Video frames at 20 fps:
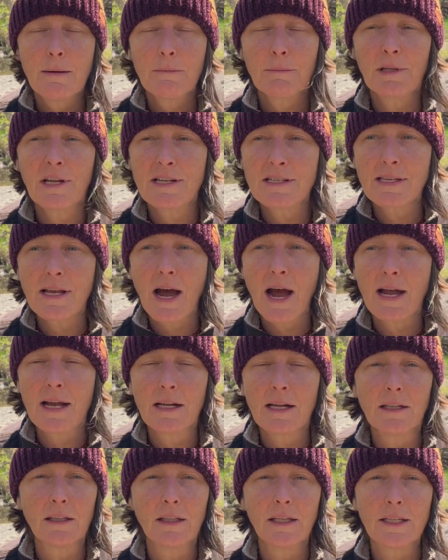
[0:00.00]
Plus, I
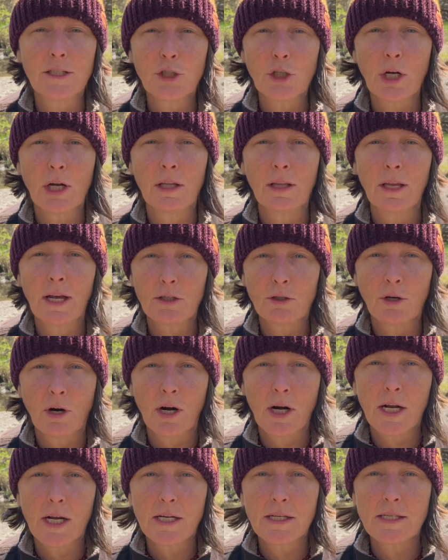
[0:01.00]
glitch
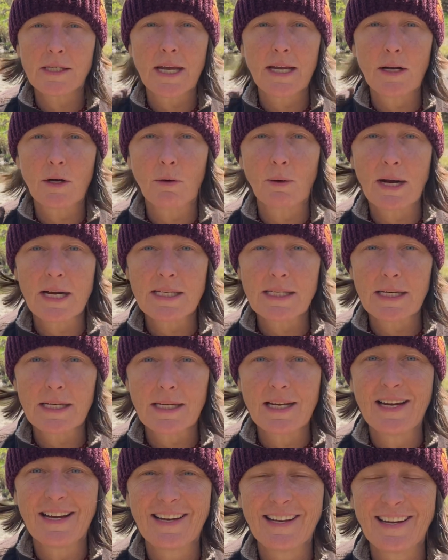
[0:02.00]
electronics like crazy.